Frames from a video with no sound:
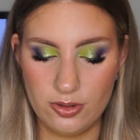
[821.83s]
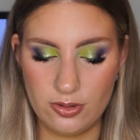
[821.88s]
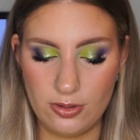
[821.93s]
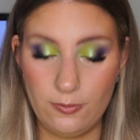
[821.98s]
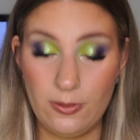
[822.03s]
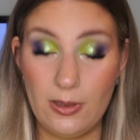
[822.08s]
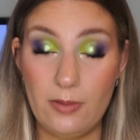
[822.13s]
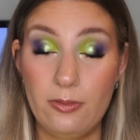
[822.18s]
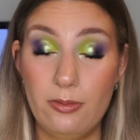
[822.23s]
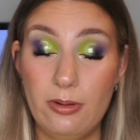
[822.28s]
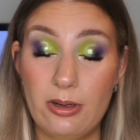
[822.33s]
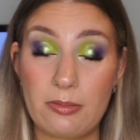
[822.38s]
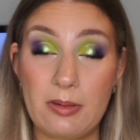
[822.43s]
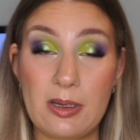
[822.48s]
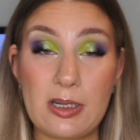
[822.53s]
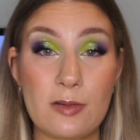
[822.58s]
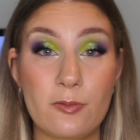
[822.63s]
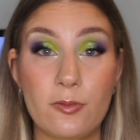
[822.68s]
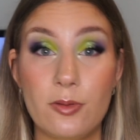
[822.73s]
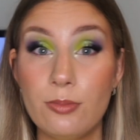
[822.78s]
So if you have any
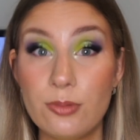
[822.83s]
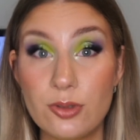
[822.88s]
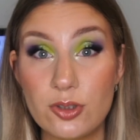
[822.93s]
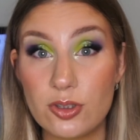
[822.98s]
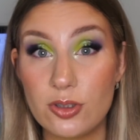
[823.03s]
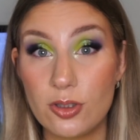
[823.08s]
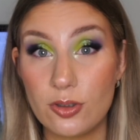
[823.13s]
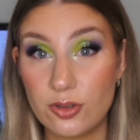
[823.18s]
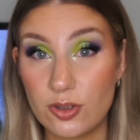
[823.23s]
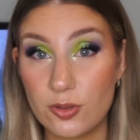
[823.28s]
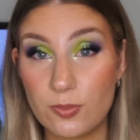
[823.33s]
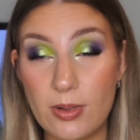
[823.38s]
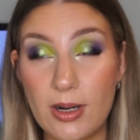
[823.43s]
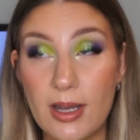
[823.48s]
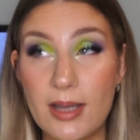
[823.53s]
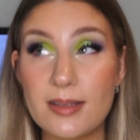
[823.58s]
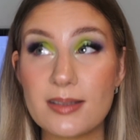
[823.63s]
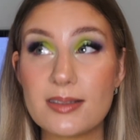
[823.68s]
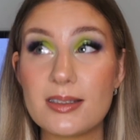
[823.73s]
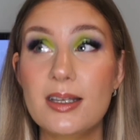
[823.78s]
recommendations for those 2
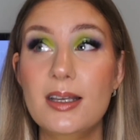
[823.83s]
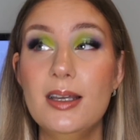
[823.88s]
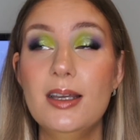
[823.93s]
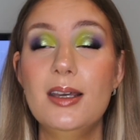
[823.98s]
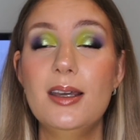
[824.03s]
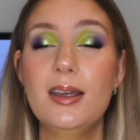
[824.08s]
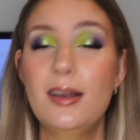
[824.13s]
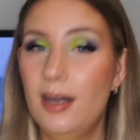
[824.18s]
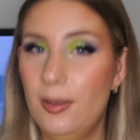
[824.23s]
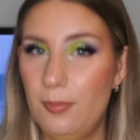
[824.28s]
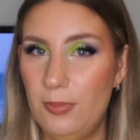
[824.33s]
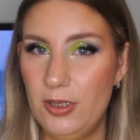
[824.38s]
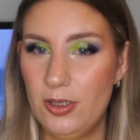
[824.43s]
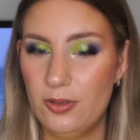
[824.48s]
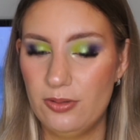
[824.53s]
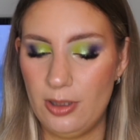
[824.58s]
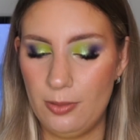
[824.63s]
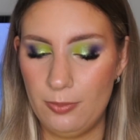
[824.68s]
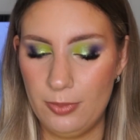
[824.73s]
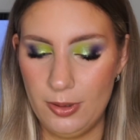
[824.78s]
brands, let me know
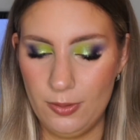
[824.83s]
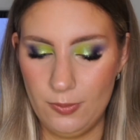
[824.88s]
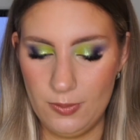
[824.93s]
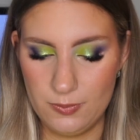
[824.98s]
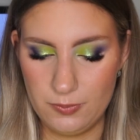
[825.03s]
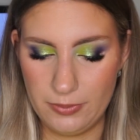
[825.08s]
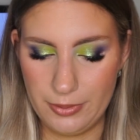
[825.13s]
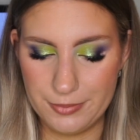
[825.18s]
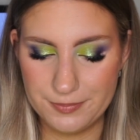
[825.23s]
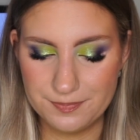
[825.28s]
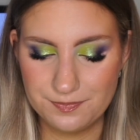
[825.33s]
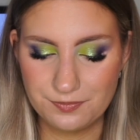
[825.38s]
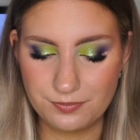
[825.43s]
down below as well.